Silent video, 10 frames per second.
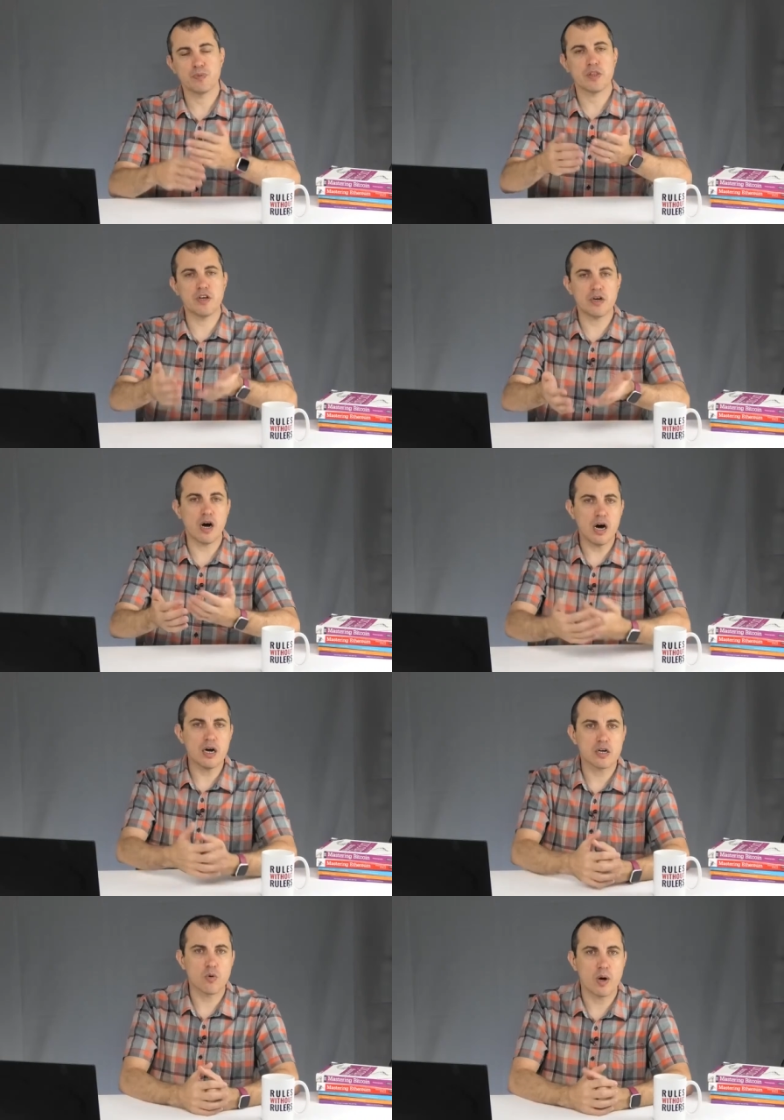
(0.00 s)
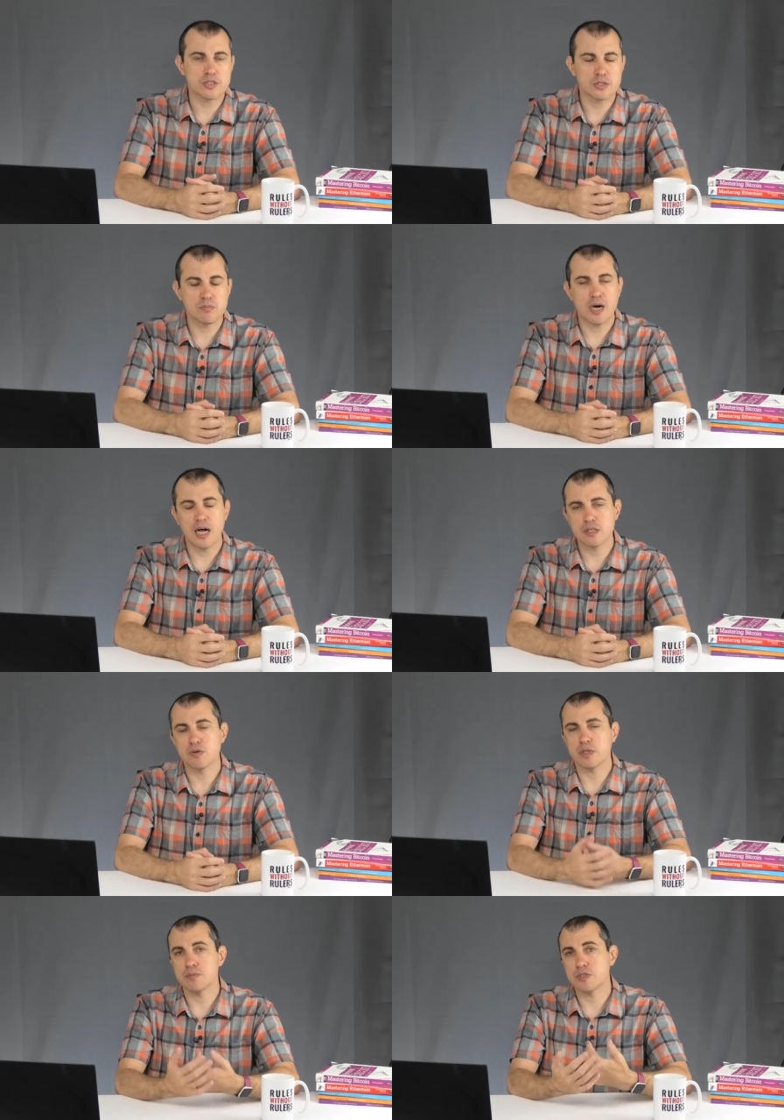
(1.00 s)
There are quantum
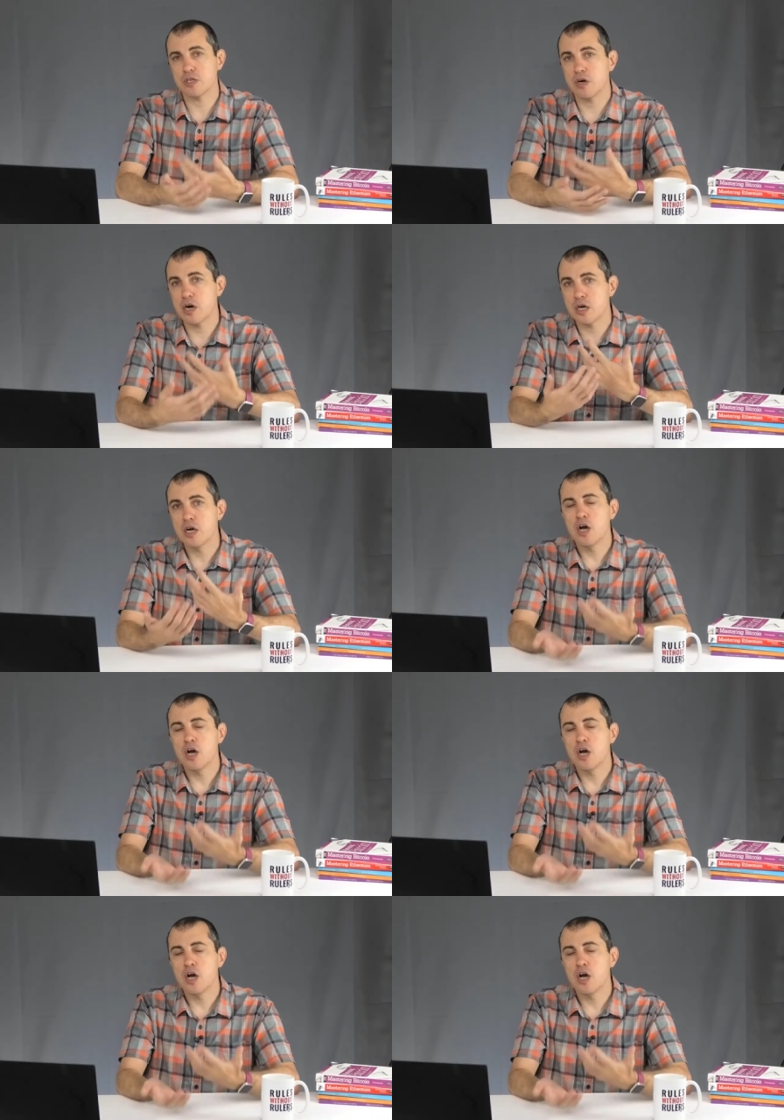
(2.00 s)
algorithms. There are